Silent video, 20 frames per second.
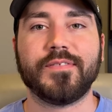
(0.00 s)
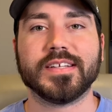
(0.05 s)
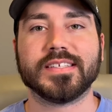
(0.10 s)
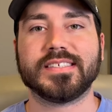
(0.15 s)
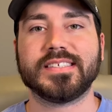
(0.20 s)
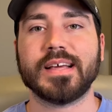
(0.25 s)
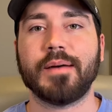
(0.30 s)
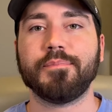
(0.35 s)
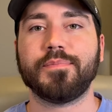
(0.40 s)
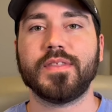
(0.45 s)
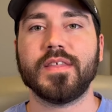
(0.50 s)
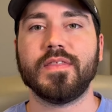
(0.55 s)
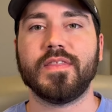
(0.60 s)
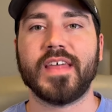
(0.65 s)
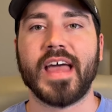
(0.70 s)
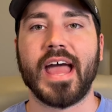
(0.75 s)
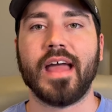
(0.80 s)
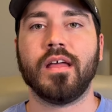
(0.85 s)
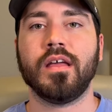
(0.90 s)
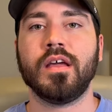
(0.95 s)
It's something
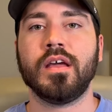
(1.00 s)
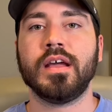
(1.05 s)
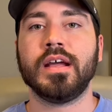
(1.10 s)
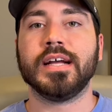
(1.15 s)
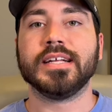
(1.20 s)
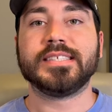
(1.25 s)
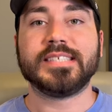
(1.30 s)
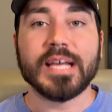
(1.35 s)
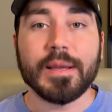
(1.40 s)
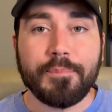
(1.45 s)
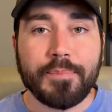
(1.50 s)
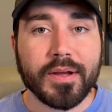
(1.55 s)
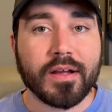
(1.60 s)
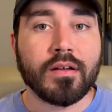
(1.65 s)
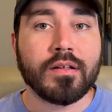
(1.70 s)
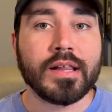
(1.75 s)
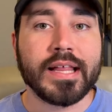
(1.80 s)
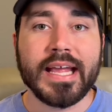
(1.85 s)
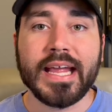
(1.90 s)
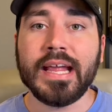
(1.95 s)
that
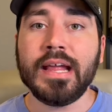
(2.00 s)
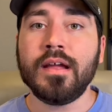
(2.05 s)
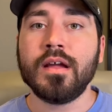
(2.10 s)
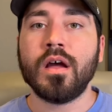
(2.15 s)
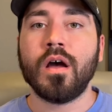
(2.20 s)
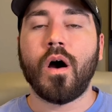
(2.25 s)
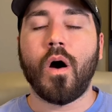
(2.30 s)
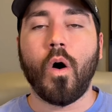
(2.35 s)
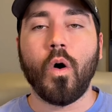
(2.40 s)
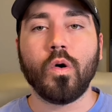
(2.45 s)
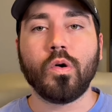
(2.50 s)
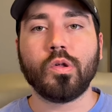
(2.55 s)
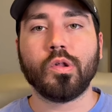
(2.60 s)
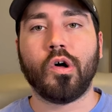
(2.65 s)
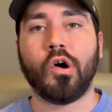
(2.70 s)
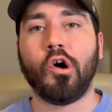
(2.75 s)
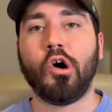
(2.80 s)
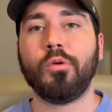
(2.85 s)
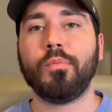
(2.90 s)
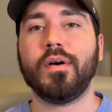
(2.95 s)
typically
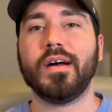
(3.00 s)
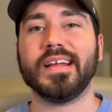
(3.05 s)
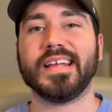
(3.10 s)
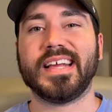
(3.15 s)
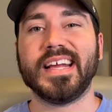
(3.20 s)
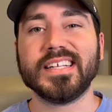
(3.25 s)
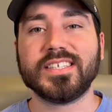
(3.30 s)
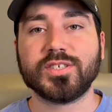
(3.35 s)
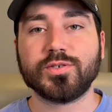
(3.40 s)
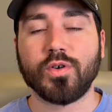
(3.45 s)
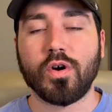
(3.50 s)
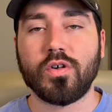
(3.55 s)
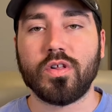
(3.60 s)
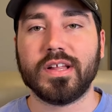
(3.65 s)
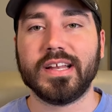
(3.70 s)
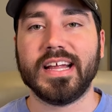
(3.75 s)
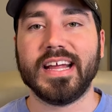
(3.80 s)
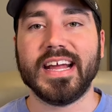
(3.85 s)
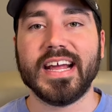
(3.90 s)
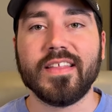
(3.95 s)
Oklahoma gets
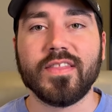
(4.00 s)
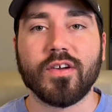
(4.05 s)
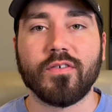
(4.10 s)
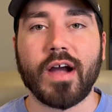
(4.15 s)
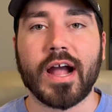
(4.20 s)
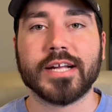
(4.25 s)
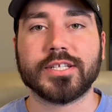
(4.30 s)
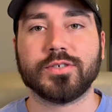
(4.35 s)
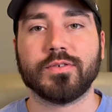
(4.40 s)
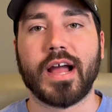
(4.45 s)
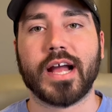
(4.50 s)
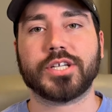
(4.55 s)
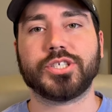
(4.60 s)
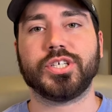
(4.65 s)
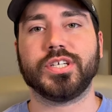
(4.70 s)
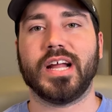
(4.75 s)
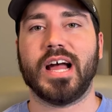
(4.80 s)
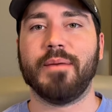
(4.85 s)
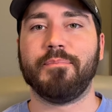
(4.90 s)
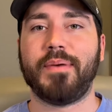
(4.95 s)
rolling in the right
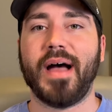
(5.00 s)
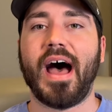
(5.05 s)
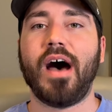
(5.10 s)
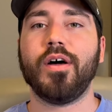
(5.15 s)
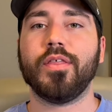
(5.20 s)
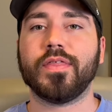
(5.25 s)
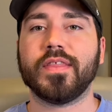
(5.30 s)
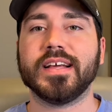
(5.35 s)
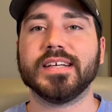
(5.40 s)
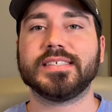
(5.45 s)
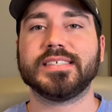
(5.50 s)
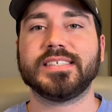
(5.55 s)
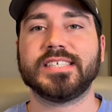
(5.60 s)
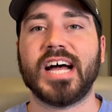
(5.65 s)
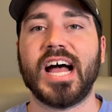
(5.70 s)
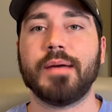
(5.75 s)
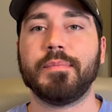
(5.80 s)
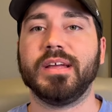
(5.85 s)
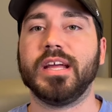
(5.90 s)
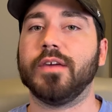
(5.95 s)
direction about this
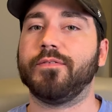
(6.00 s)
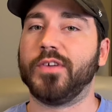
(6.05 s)
time of year.